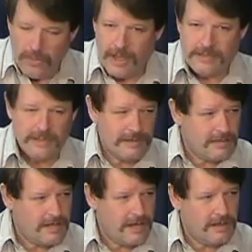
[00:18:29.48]

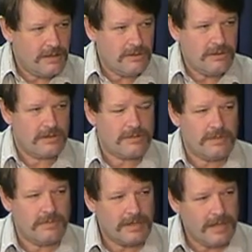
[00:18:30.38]
let's take another look or
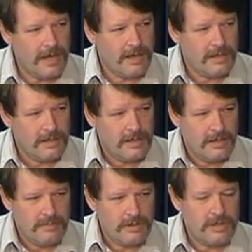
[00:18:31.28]
something like that. Okay.
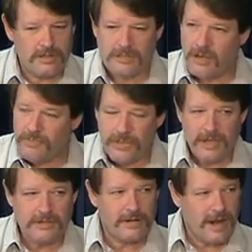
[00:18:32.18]
But there's some
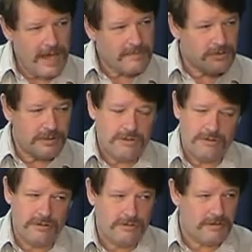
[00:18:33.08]
things that are absolute
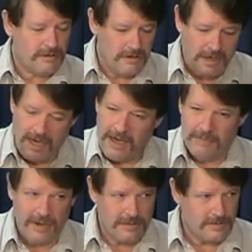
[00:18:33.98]
truth that you can't
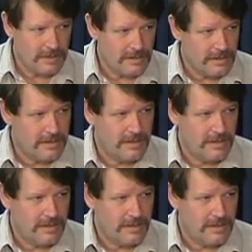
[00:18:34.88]
mess with.